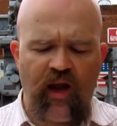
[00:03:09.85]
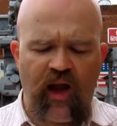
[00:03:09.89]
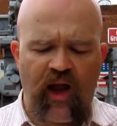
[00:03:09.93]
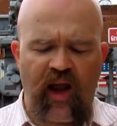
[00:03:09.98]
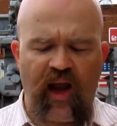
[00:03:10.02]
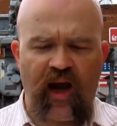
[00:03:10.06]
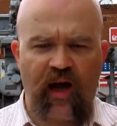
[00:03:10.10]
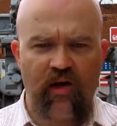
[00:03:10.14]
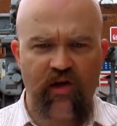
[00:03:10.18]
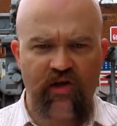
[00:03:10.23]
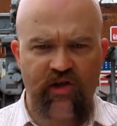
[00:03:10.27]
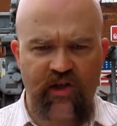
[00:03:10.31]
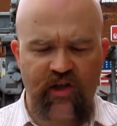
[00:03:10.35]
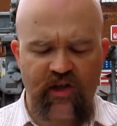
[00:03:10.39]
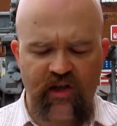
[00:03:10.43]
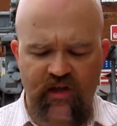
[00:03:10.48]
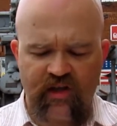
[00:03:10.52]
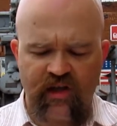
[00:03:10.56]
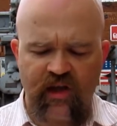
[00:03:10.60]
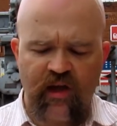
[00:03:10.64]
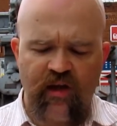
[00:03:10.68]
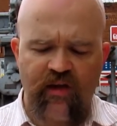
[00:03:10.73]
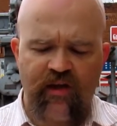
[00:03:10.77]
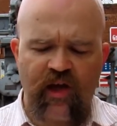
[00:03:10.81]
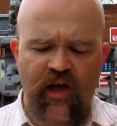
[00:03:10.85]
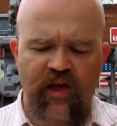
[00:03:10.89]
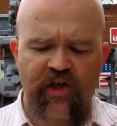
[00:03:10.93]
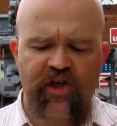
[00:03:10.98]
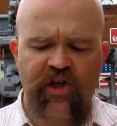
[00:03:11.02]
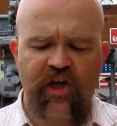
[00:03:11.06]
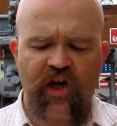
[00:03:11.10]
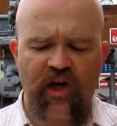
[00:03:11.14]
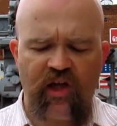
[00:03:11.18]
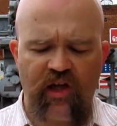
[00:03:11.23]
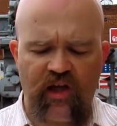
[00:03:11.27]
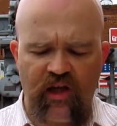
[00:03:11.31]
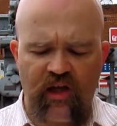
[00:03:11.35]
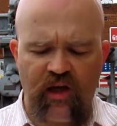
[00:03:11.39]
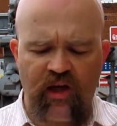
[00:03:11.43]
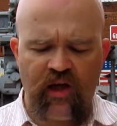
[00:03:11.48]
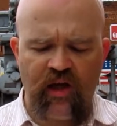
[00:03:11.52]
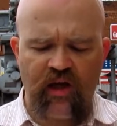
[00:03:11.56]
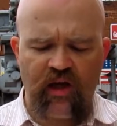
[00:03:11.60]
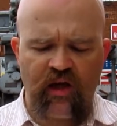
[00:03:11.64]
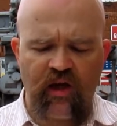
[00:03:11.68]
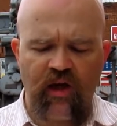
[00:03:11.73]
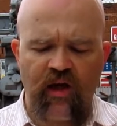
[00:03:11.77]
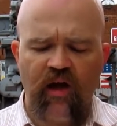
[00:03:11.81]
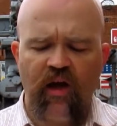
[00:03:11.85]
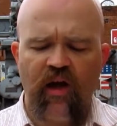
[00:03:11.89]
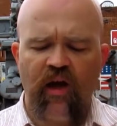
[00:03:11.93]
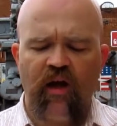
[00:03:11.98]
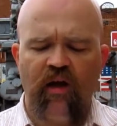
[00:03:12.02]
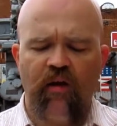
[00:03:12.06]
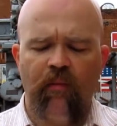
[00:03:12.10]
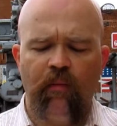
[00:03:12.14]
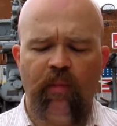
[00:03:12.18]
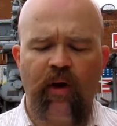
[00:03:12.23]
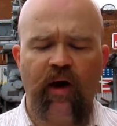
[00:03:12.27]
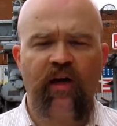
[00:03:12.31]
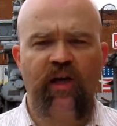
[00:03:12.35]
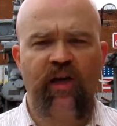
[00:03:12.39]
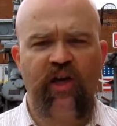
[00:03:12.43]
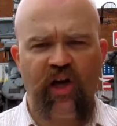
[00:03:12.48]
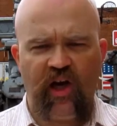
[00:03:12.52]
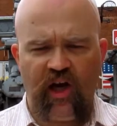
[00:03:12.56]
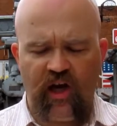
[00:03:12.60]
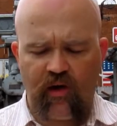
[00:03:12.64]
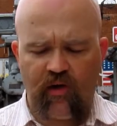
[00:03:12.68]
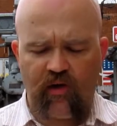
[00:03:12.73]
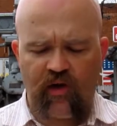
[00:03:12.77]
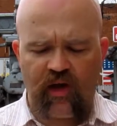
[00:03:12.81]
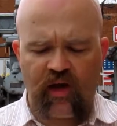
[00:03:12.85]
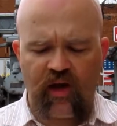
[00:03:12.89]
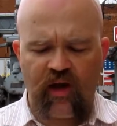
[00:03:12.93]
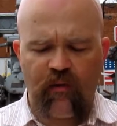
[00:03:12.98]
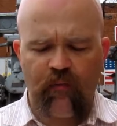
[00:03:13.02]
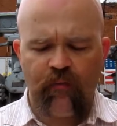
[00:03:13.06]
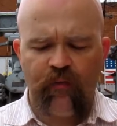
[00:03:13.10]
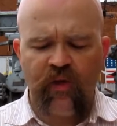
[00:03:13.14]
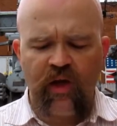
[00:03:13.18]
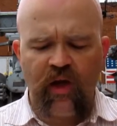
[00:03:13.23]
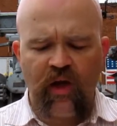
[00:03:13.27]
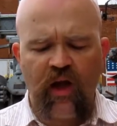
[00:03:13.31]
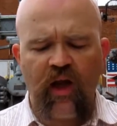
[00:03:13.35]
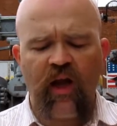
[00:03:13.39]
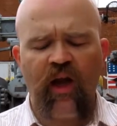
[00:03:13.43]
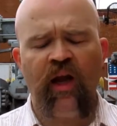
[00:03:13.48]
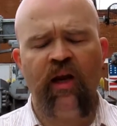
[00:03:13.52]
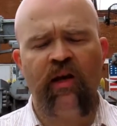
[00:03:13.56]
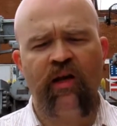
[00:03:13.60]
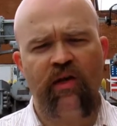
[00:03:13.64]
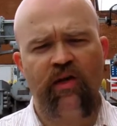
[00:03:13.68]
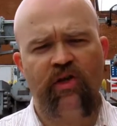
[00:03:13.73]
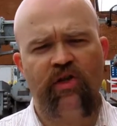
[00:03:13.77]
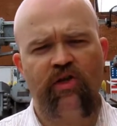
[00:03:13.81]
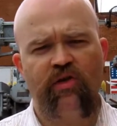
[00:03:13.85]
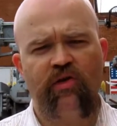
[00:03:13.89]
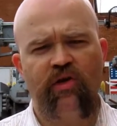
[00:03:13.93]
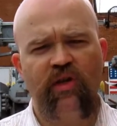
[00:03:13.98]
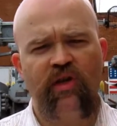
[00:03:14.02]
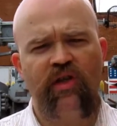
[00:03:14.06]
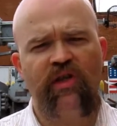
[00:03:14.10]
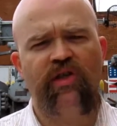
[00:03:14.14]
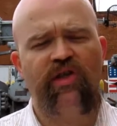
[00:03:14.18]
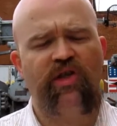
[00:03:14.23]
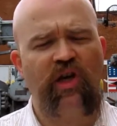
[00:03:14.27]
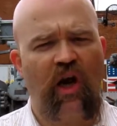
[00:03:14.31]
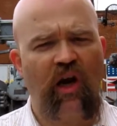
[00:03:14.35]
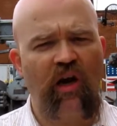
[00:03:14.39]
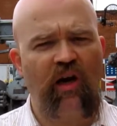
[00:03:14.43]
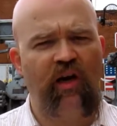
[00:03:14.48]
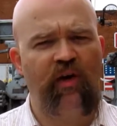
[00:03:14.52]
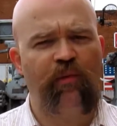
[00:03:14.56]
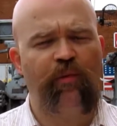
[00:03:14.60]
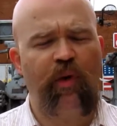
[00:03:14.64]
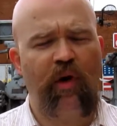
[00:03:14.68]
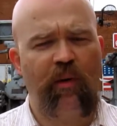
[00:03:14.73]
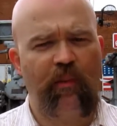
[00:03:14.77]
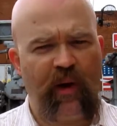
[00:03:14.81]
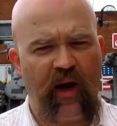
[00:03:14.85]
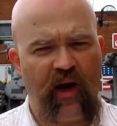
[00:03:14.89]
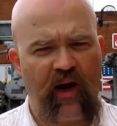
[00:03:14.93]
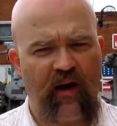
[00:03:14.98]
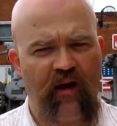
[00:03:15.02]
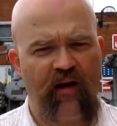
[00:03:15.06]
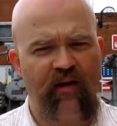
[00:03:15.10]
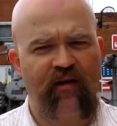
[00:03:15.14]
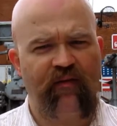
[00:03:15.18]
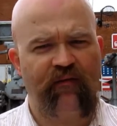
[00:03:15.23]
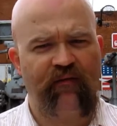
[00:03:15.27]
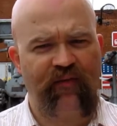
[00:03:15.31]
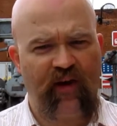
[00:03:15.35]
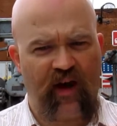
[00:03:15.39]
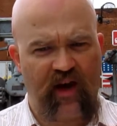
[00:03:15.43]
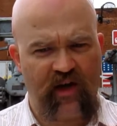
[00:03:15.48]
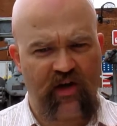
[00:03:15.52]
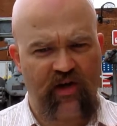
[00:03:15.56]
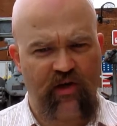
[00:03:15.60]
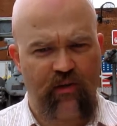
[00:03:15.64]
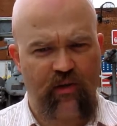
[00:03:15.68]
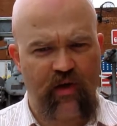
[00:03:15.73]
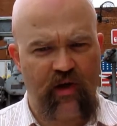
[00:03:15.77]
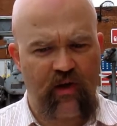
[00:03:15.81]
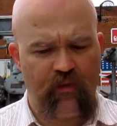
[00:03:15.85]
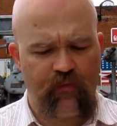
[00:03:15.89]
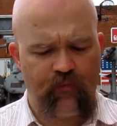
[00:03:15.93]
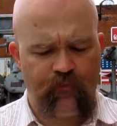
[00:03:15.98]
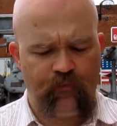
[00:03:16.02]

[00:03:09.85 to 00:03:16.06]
houses the Shahid Bakiri Industries Solid Propellant Factory.